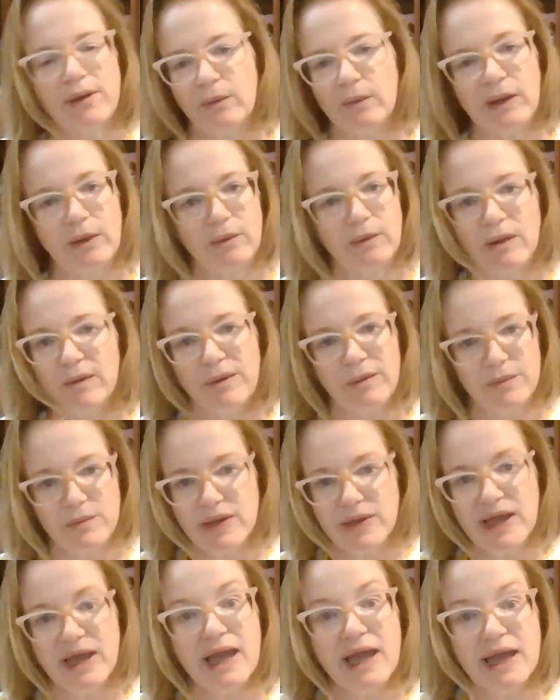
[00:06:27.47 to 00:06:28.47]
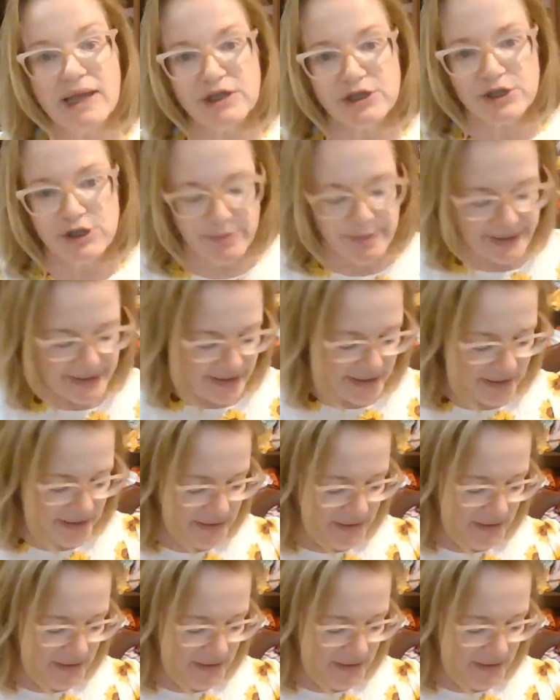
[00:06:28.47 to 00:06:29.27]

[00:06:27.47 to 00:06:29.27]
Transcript: way, way, way, way, way too big.